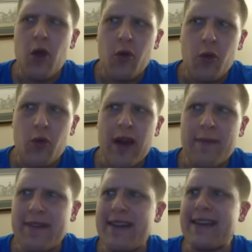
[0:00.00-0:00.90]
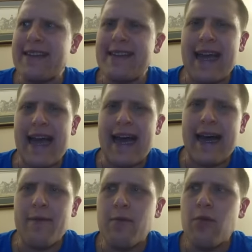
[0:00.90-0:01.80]
ripeness, that
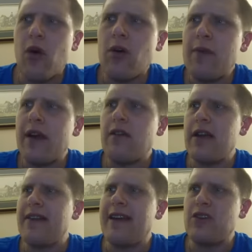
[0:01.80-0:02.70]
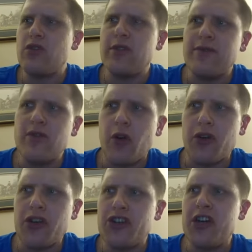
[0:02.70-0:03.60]
mulberry, that sort of
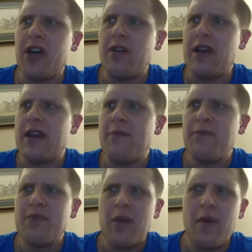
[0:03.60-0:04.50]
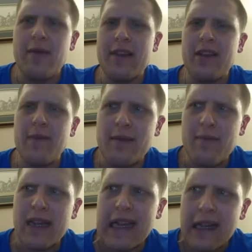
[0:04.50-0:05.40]
dark cherry, maybe a little bit of
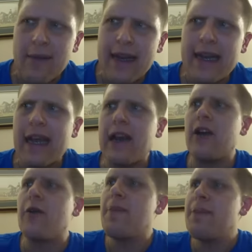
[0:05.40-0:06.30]
plum in there.